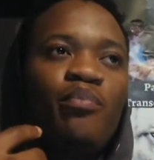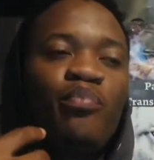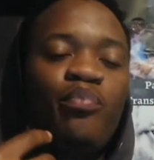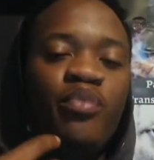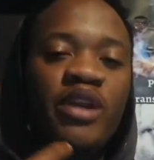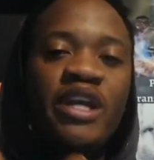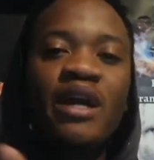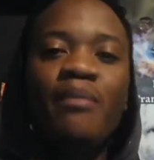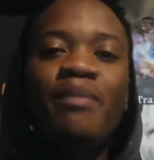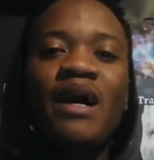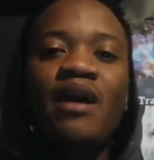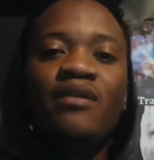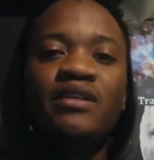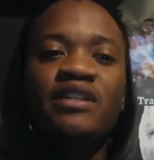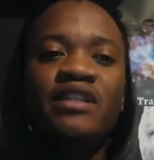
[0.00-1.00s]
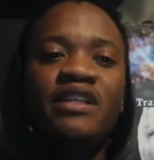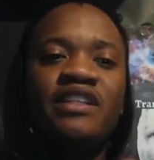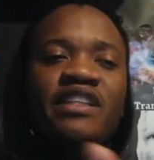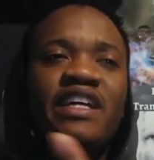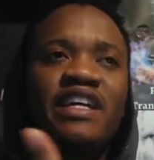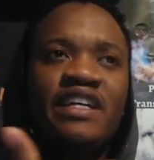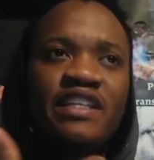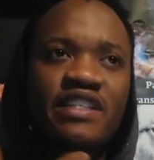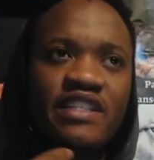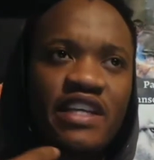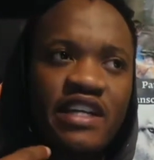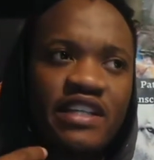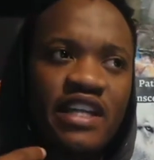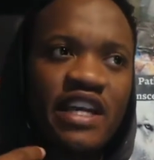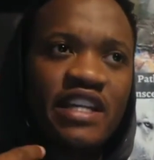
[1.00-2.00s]
bring about things
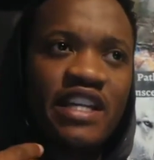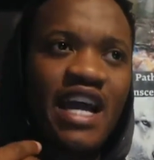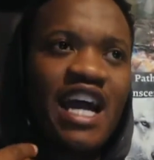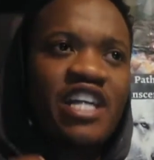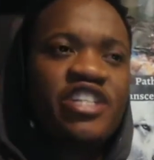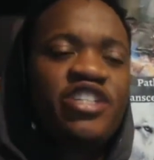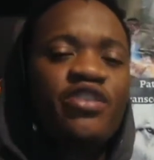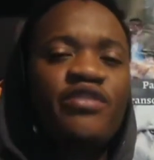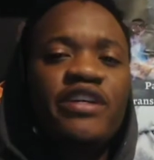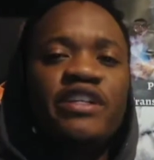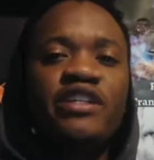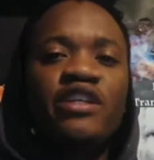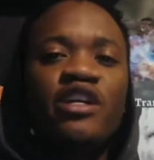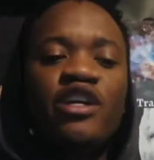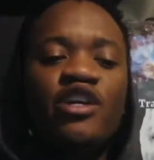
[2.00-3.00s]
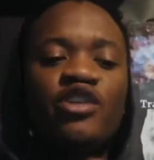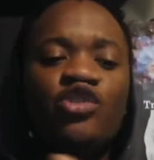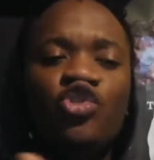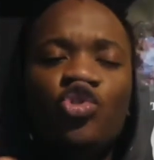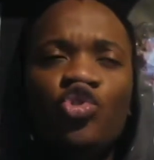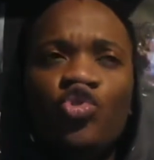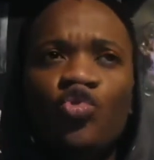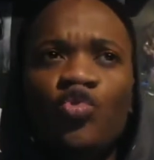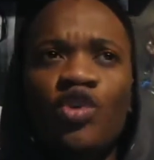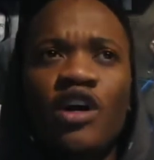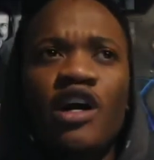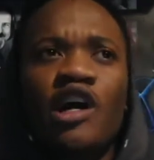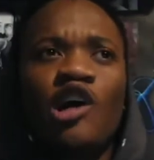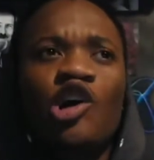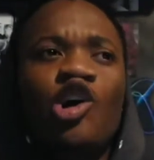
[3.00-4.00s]
and usher in new
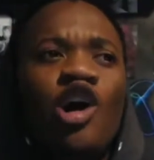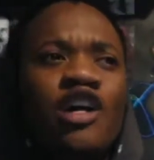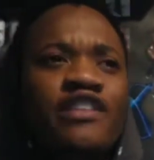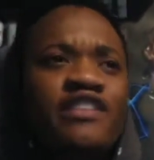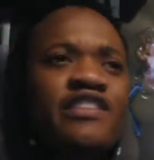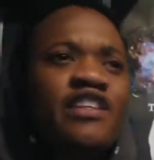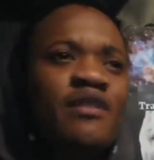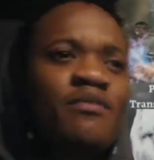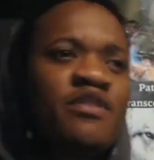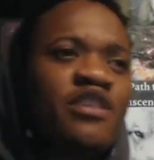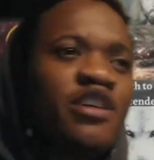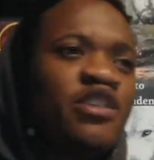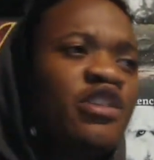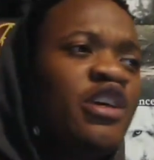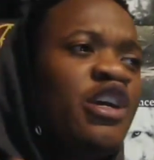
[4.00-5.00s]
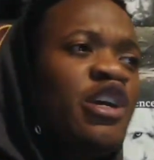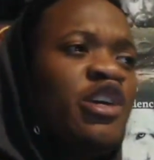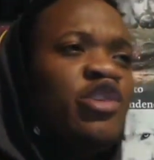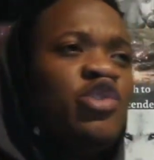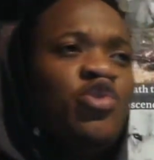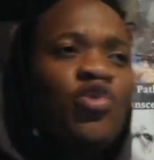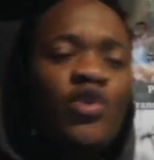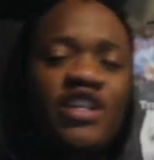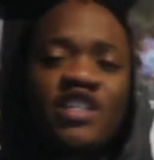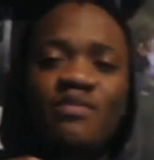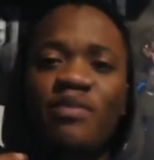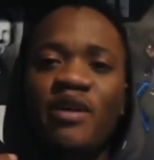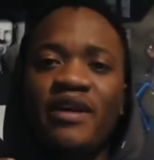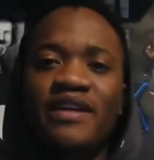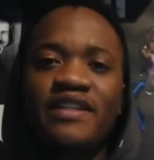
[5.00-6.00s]
concepts and new
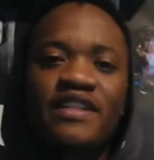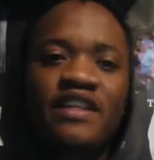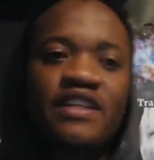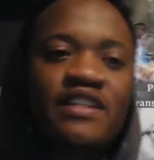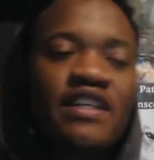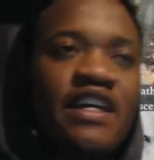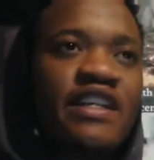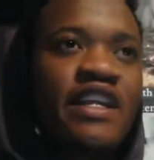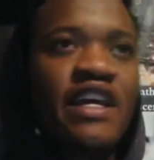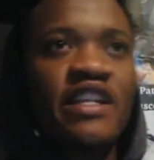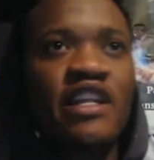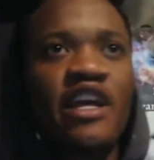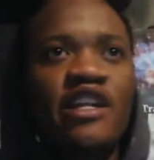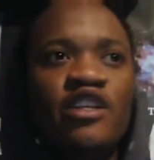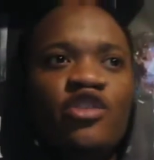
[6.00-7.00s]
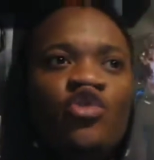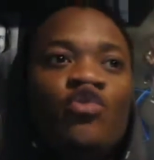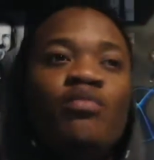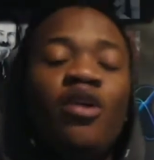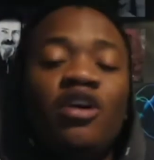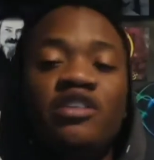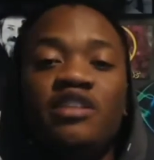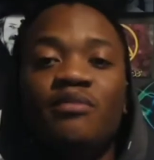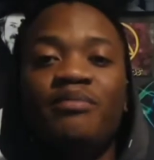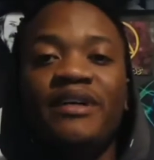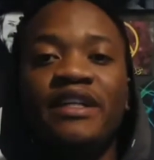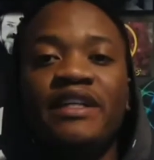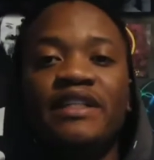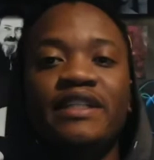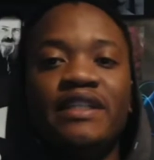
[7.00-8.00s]
experiences and new
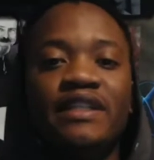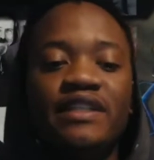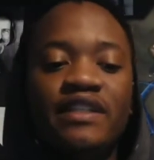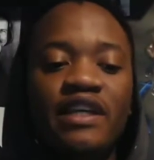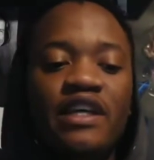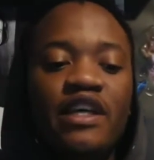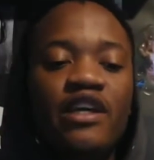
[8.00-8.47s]
possibilities